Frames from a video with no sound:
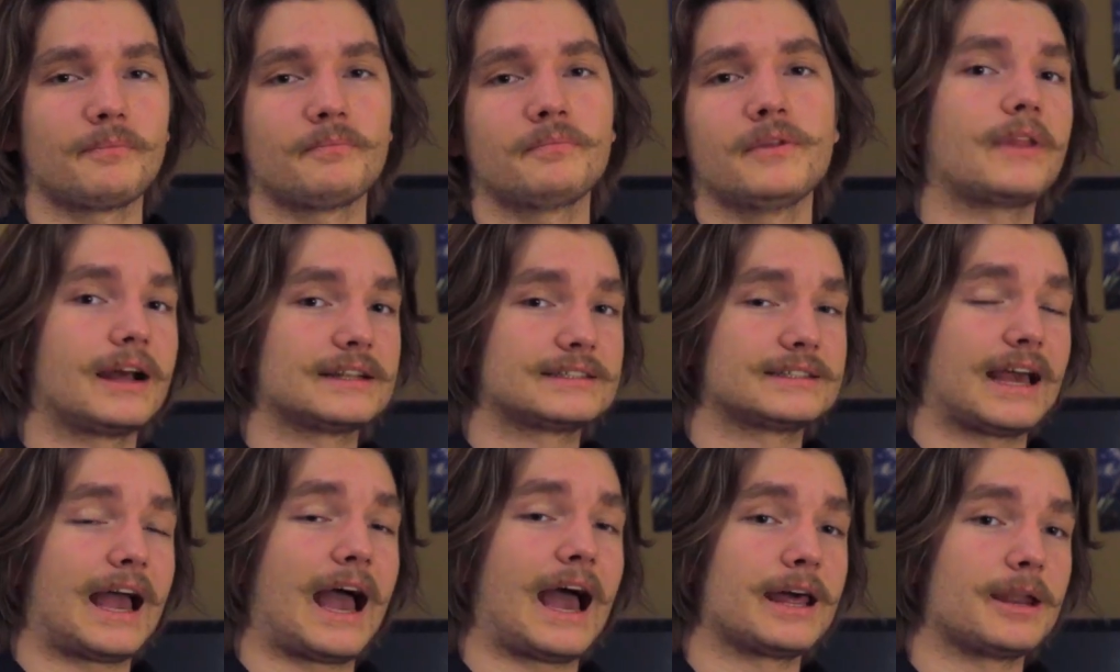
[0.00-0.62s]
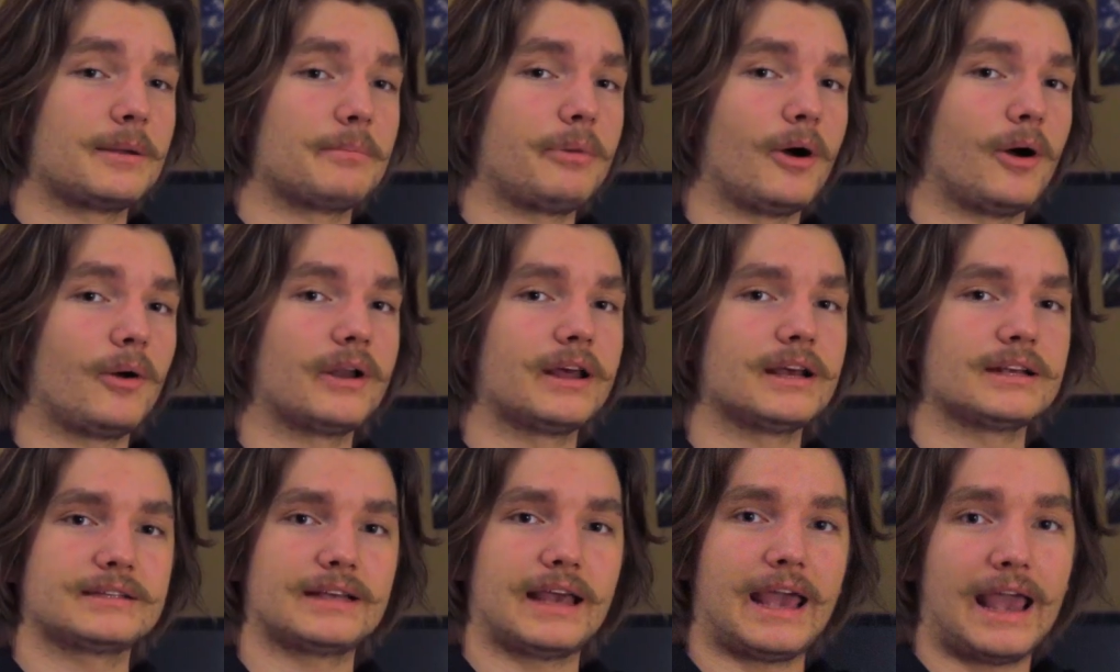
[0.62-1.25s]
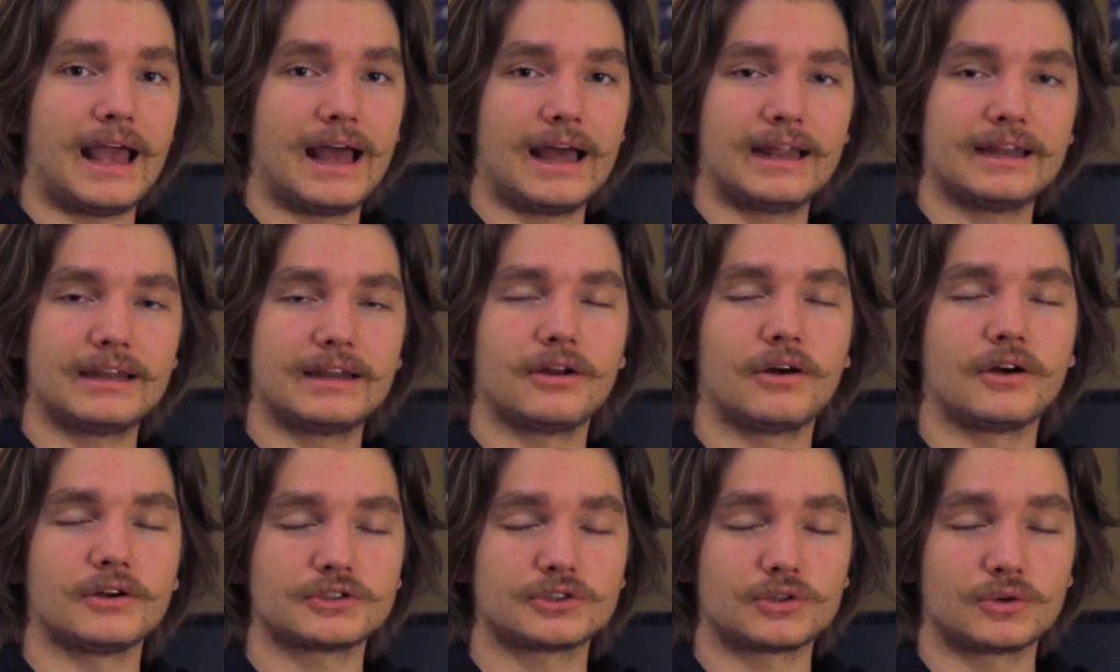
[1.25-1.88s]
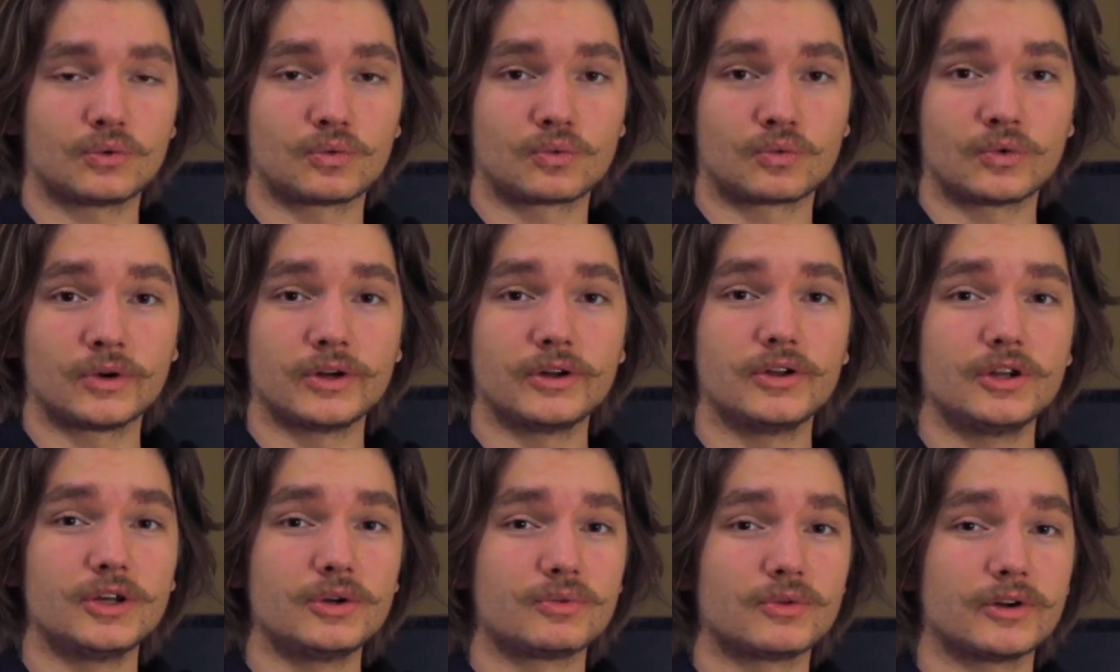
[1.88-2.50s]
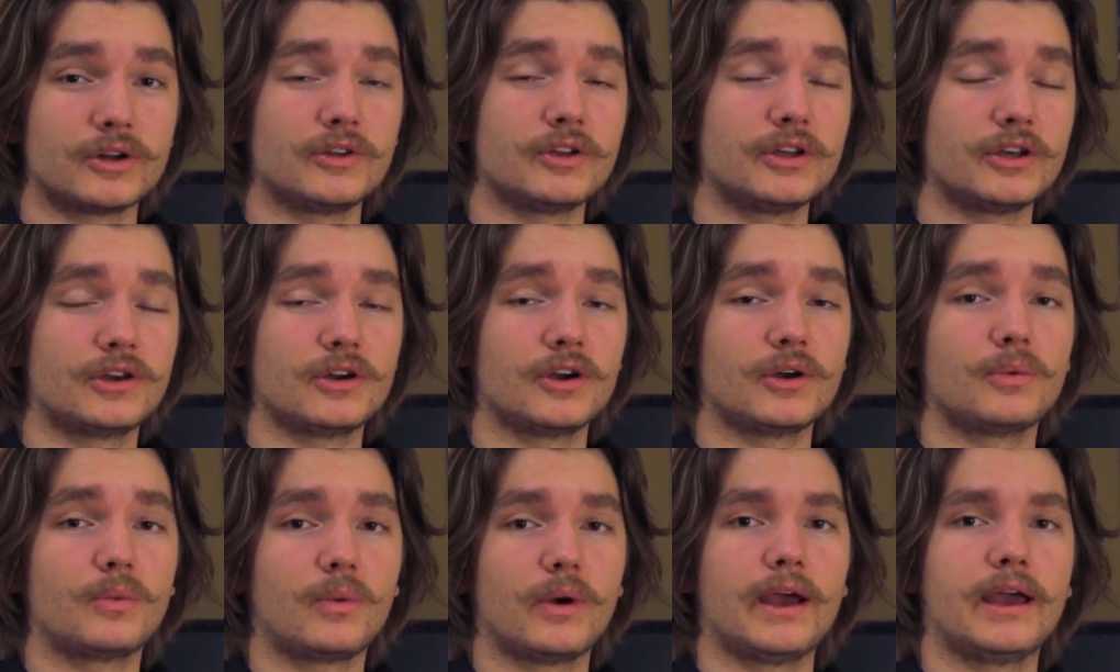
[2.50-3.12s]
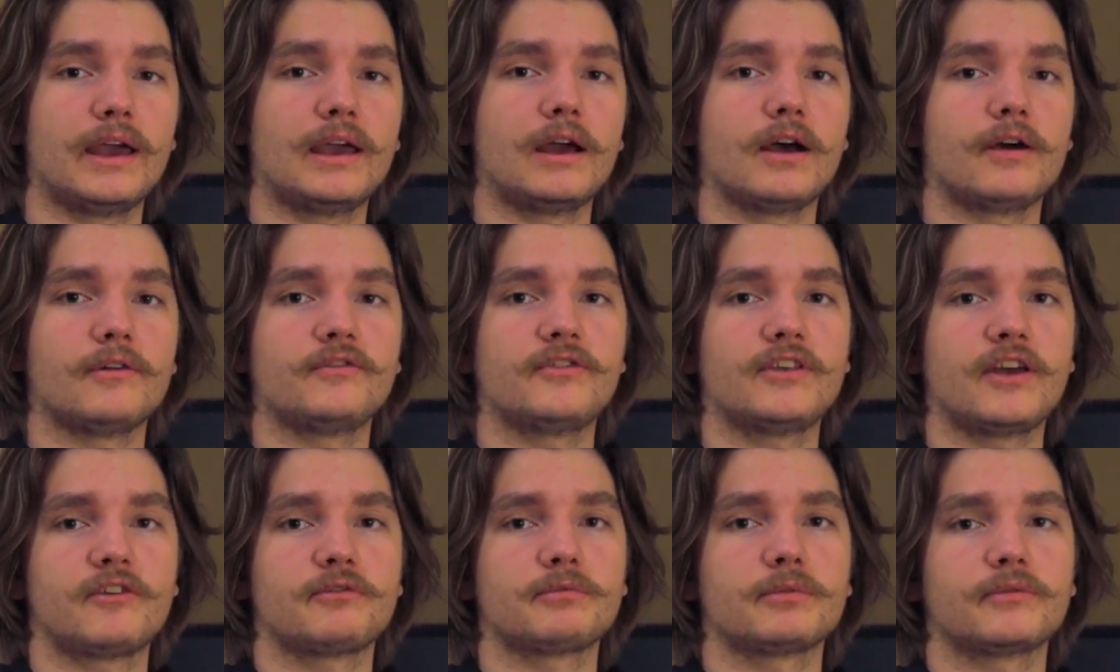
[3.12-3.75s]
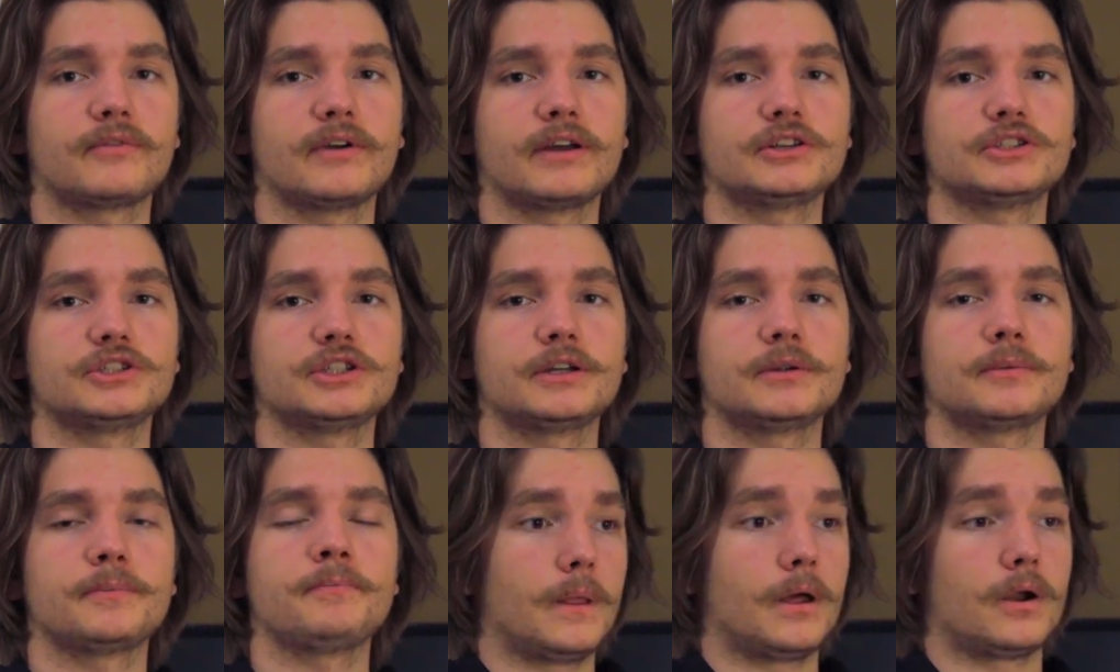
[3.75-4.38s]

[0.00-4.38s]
That's an added bonus and an also really good way of theft prevention.